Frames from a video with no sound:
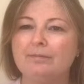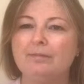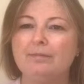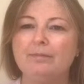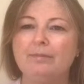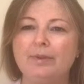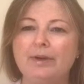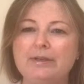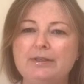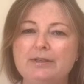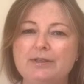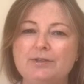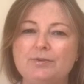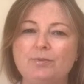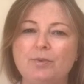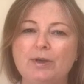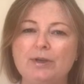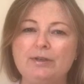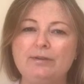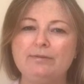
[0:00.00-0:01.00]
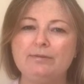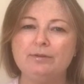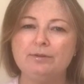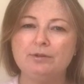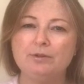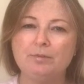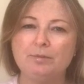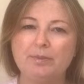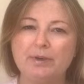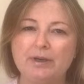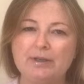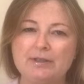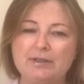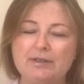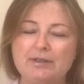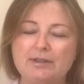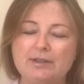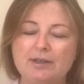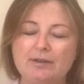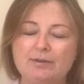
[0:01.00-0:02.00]
Breath is wonderful to
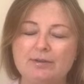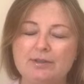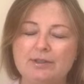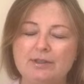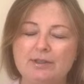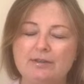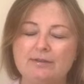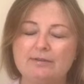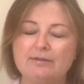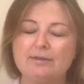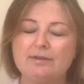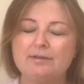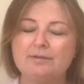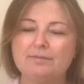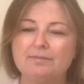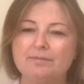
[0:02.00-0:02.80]
presence ourselves.